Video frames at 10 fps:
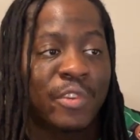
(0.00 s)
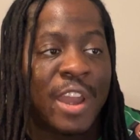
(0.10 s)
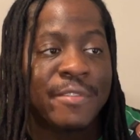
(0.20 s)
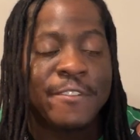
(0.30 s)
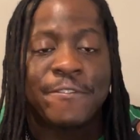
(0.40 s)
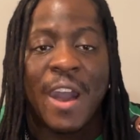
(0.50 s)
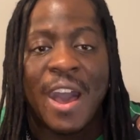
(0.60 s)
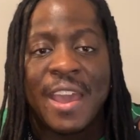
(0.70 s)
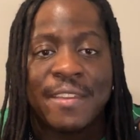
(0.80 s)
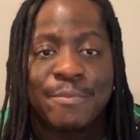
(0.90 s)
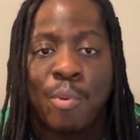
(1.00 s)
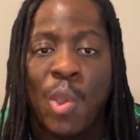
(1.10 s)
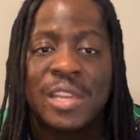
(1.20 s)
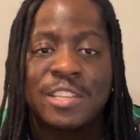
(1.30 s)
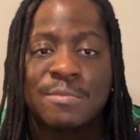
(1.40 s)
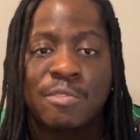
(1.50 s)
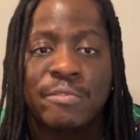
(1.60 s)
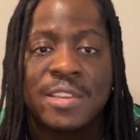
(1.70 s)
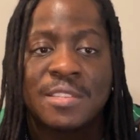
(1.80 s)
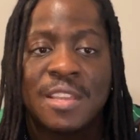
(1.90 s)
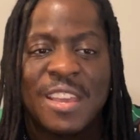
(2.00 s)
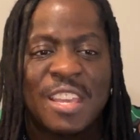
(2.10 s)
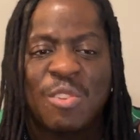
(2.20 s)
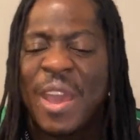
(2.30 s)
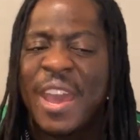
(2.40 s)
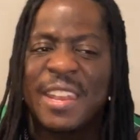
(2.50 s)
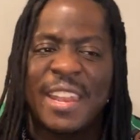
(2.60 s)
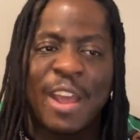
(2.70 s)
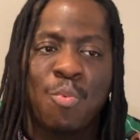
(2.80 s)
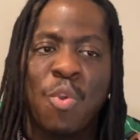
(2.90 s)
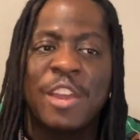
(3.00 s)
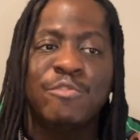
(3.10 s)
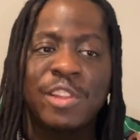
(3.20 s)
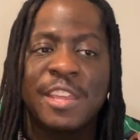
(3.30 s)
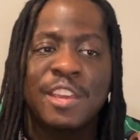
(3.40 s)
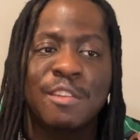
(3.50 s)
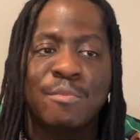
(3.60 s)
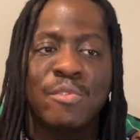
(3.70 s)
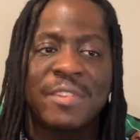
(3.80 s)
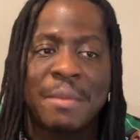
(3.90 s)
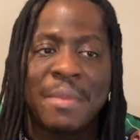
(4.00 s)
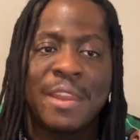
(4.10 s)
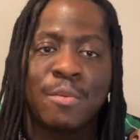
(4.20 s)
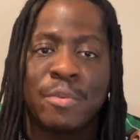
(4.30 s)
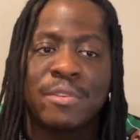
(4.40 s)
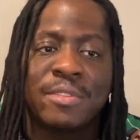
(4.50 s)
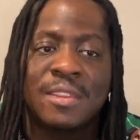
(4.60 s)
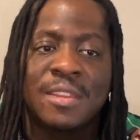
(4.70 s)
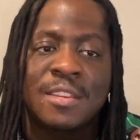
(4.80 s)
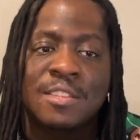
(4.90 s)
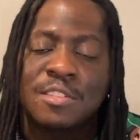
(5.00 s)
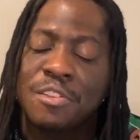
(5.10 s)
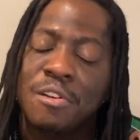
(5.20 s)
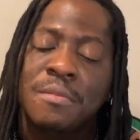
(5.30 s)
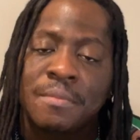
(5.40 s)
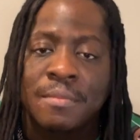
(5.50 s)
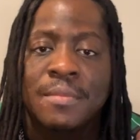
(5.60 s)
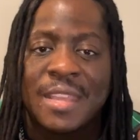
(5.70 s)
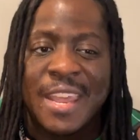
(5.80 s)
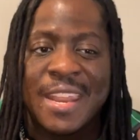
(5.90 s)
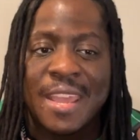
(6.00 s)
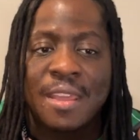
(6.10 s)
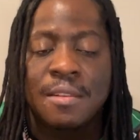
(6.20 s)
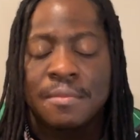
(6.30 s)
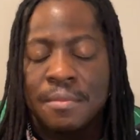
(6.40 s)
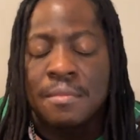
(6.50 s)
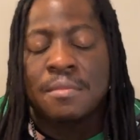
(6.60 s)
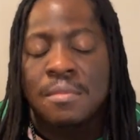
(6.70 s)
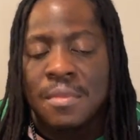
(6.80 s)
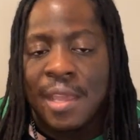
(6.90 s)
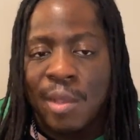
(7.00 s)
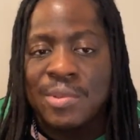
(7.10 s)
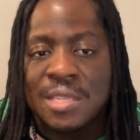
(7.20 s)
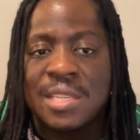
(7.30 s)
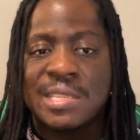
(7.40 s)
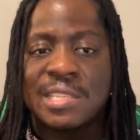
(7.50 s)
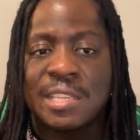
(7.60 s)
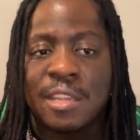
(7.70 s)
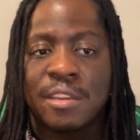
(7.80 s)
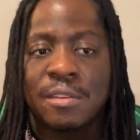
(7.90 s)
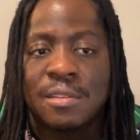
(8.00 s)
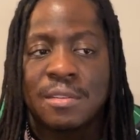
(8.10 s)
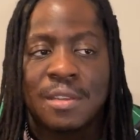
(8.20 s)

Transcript: every five pointless movies, you had that one really good movie that made it worth it. So in the end, it was a decent year.